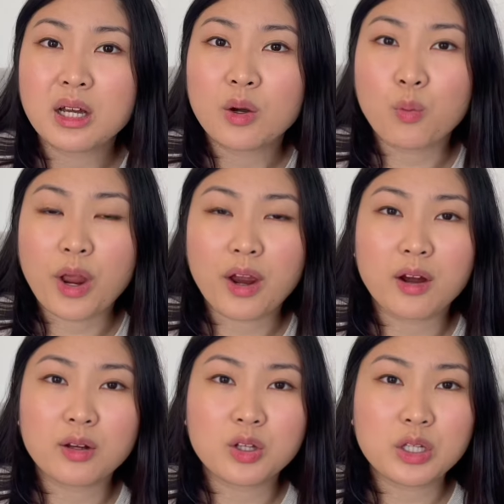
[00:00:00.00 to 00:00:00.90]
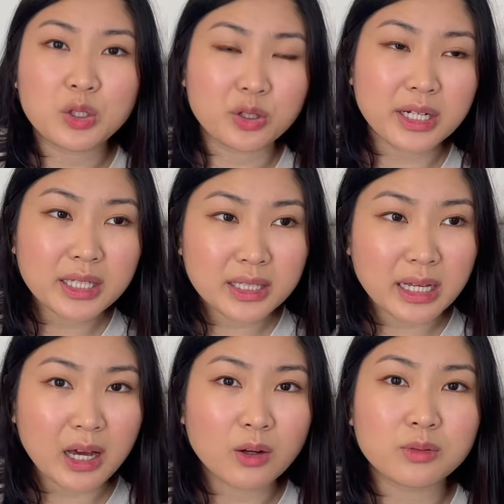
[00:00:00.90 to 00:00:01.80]
where you're in and
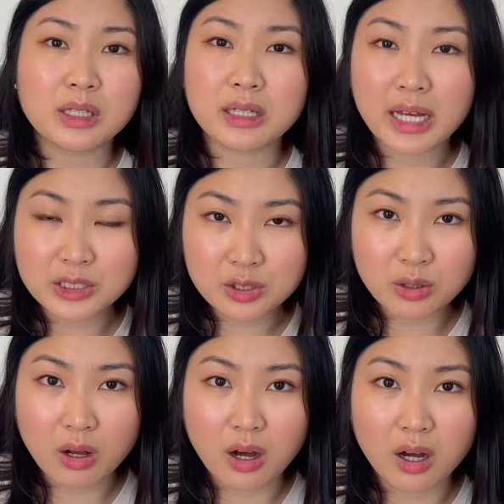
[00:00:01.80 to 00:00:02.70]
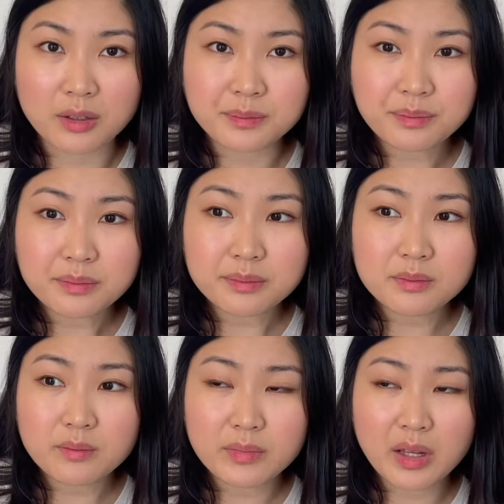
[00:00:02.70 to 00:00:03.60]
out, the lines are long,
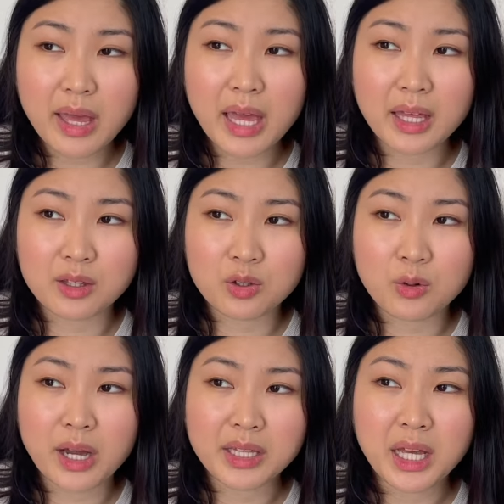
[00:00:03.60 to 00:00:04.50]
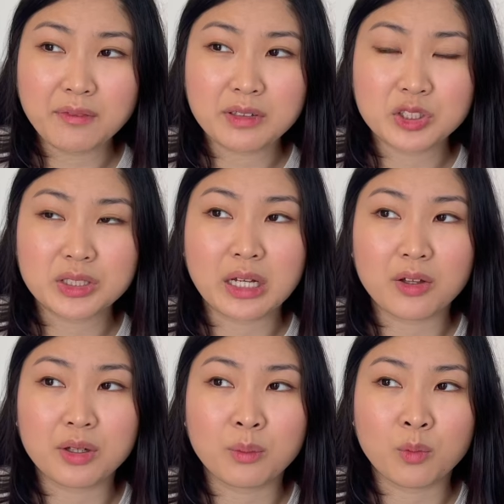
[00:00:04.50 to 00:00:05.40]
and you kind of have to just tell
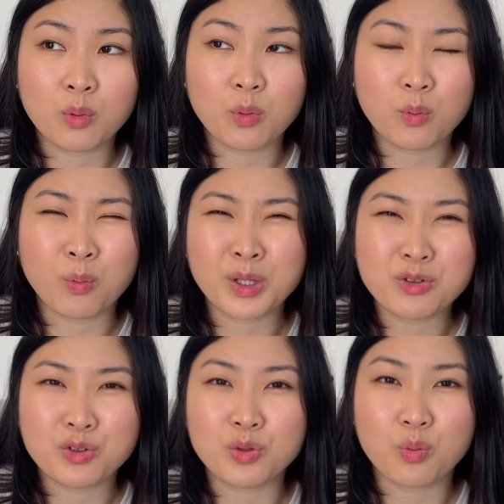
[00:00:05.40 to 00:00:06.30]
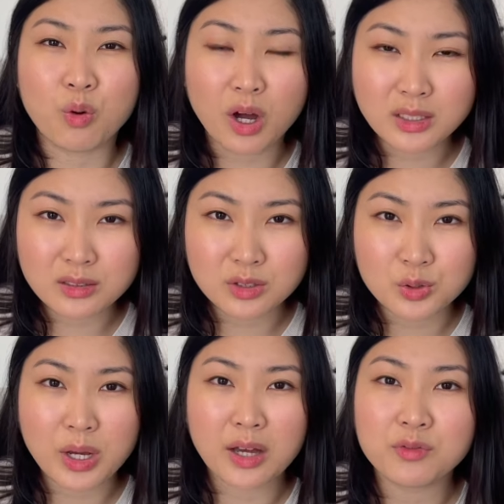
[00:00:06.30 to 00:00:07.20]
them, what do you want? So you
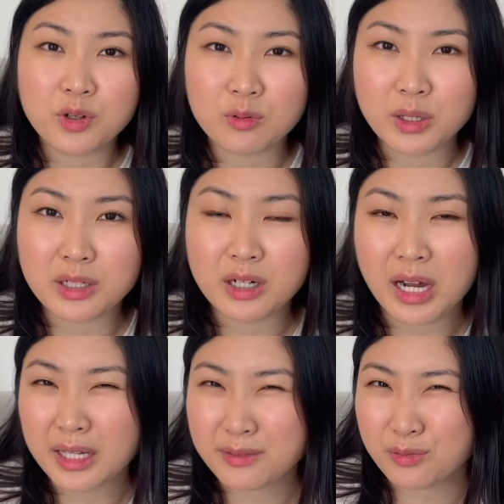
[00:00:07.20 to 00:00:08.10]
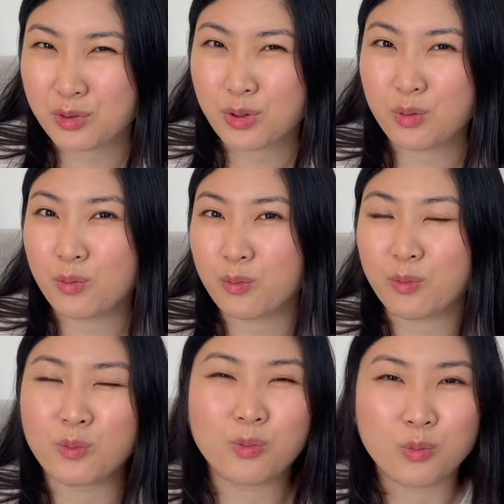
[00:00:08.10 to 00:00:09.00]
have to already kind of know
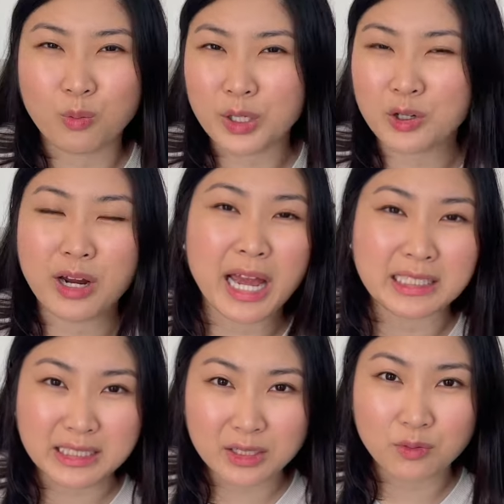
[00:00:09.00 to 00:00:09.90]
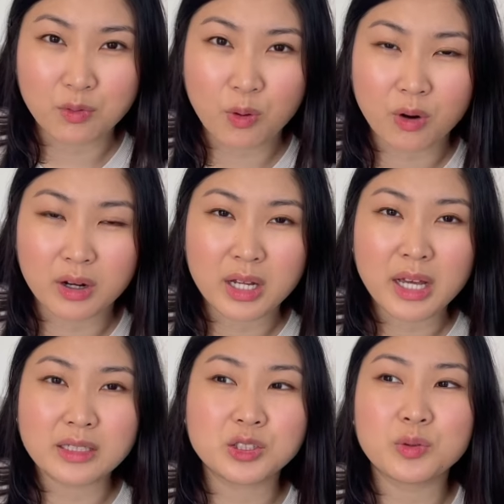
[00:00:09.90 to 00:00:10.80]
what you're asking for.
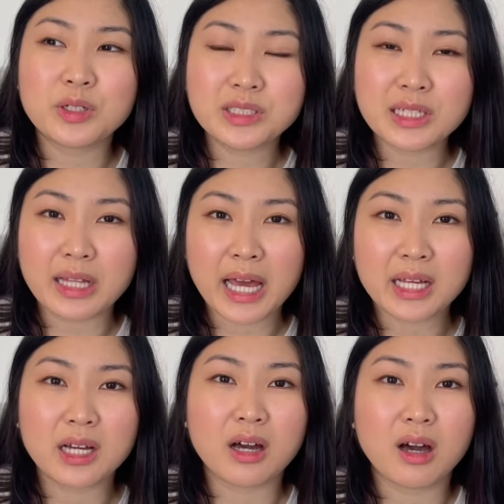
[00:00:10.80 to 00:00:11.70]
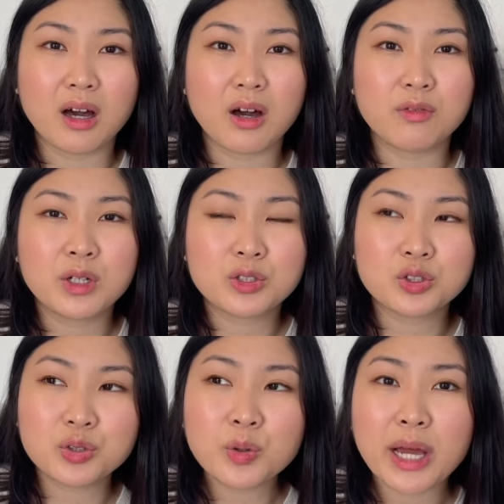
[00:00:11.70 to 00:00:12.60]
And so there's a lack of
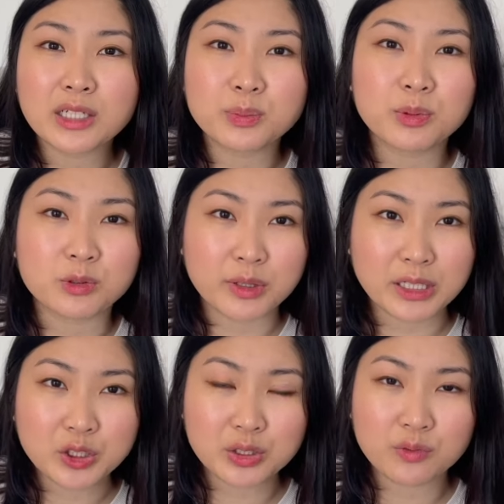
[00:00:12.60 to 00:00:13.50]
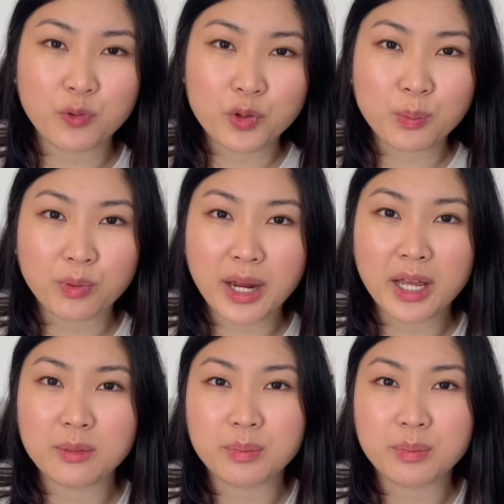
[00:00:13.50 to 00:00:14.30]
true exploration for the brand